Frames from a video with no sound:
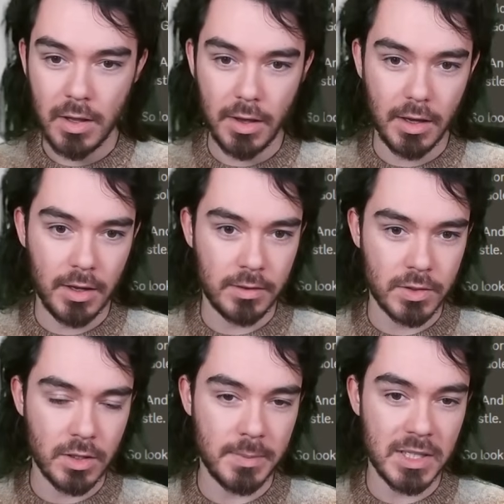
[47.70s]
uh, there's
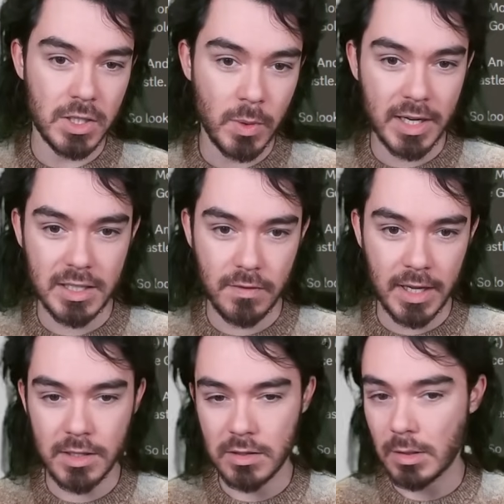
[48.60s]
going to be a 2X
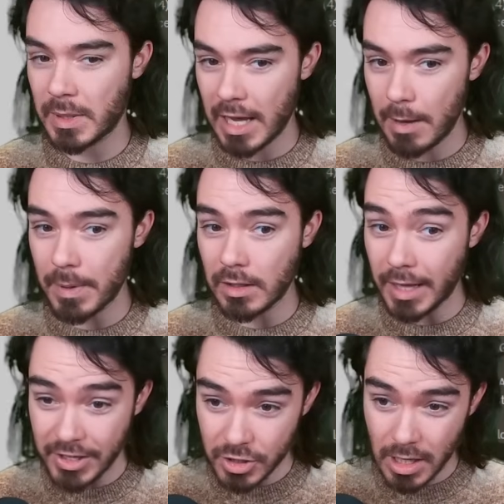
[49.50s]
event to summon epic,
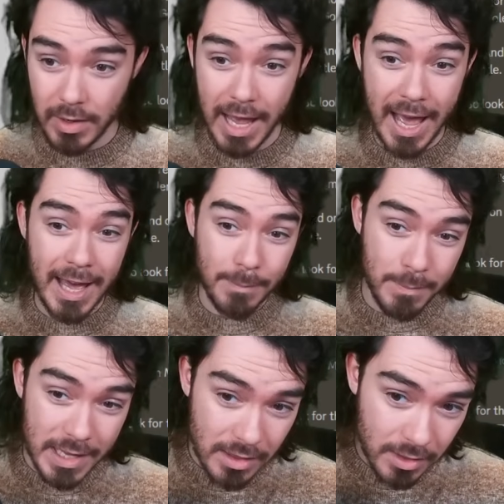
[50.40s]
legendary, and
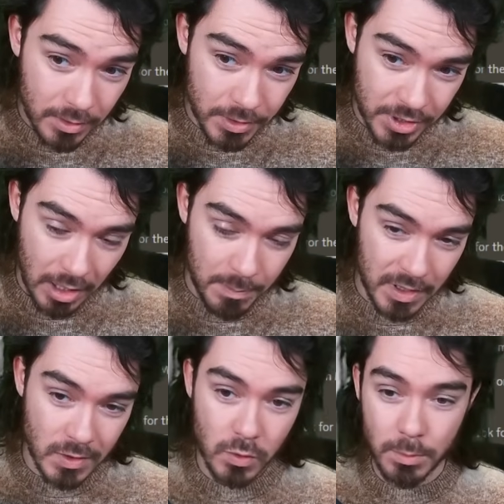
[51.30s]
mythical
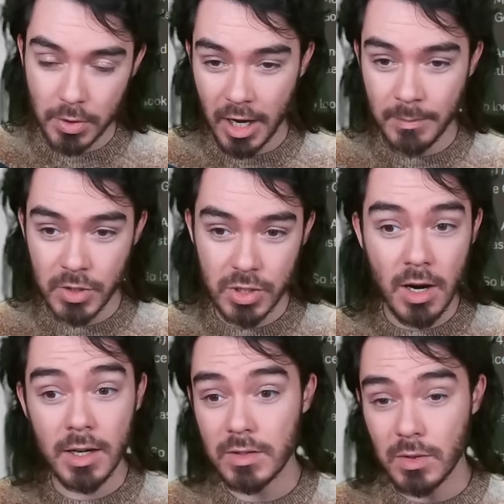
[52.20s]
champions from Primal
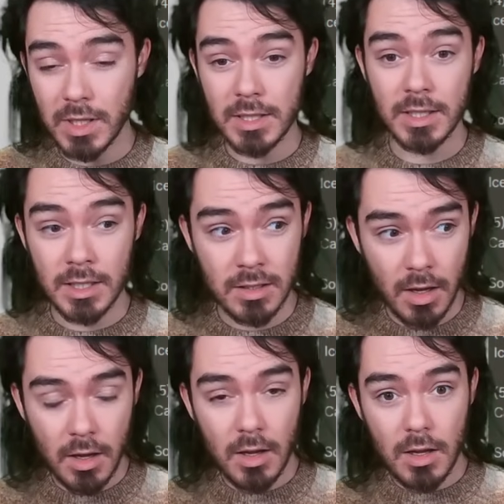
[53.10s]
Shard. So this is
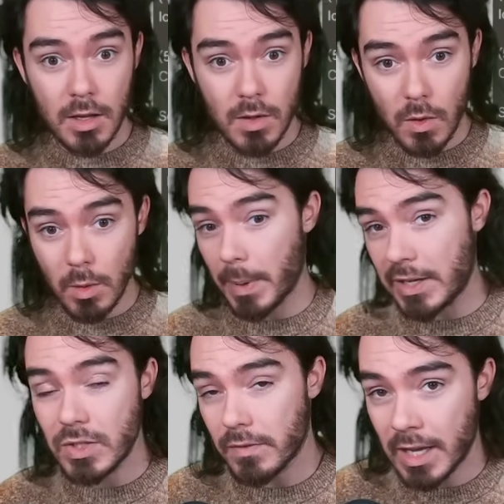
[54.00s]
the
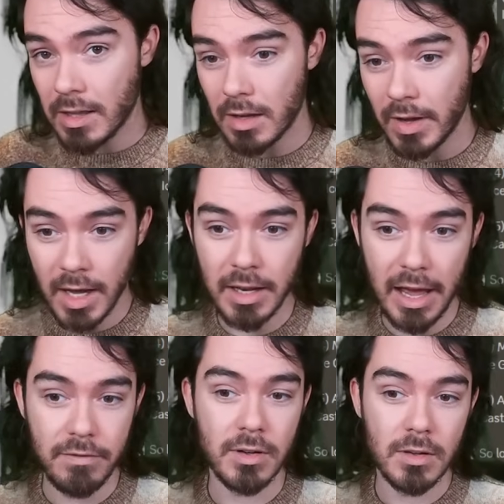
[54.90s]
best event they've had
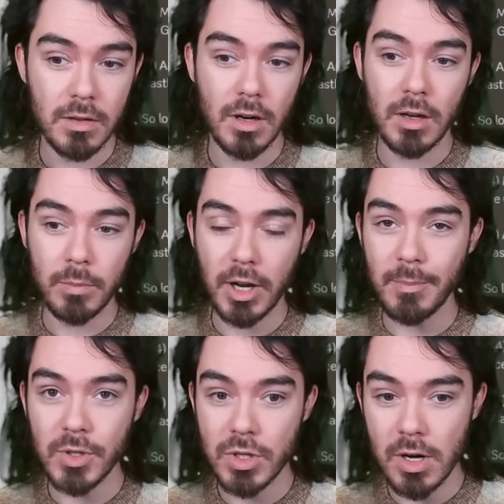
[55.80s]
ever on
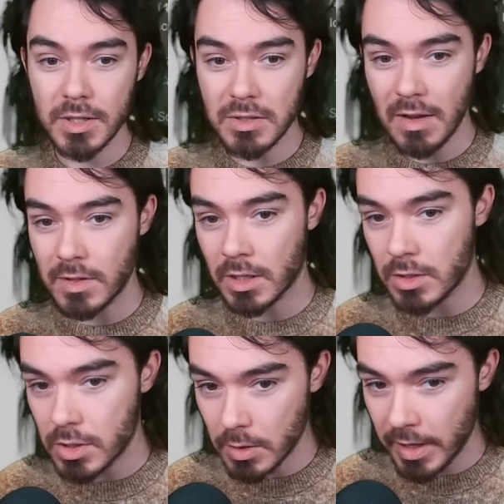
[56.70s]
Primal Shards. They've
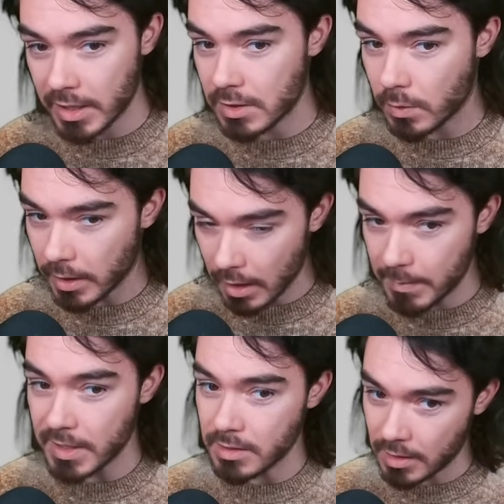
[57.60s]
done 2x for
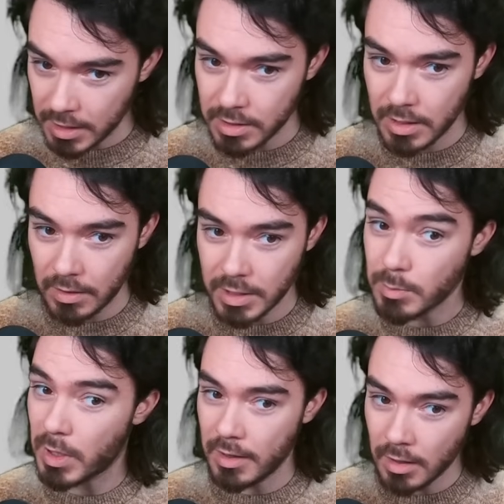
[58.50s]
epics and legendaries,
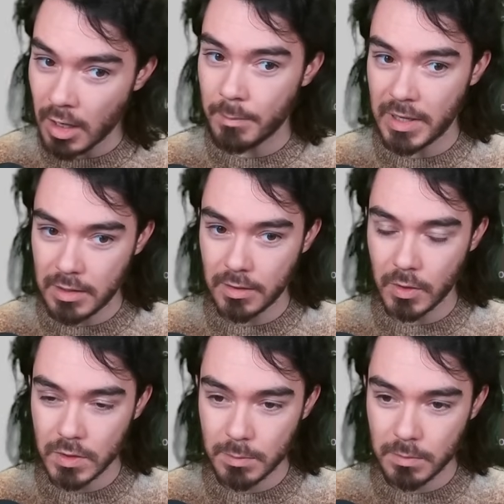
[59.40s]
but not
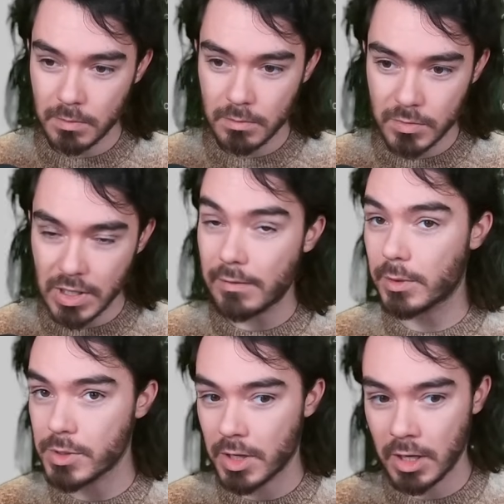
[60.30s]
mythicals
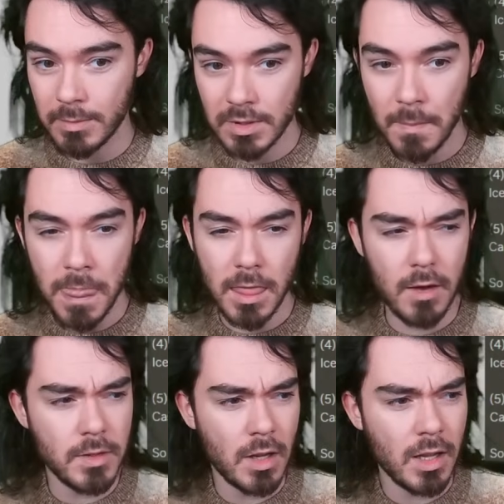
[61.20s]
several times.
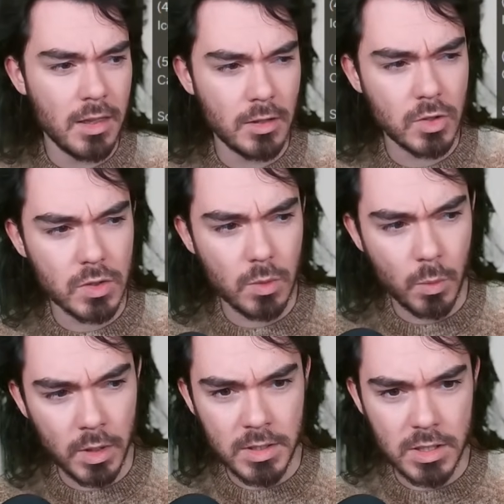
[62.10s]
They've done, I think, just the
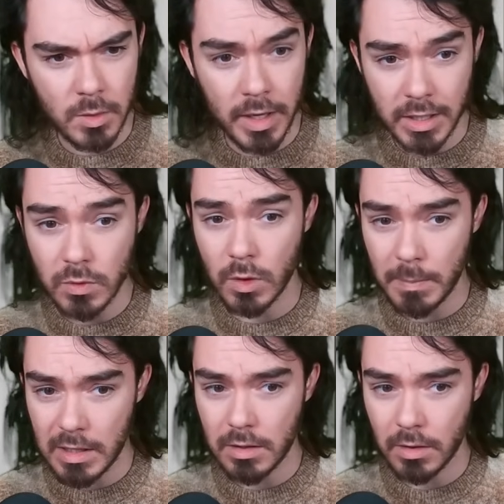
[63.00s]
one 2x where
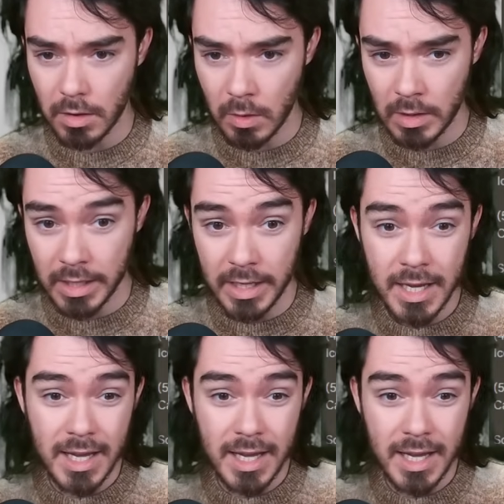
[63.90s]
mythical only.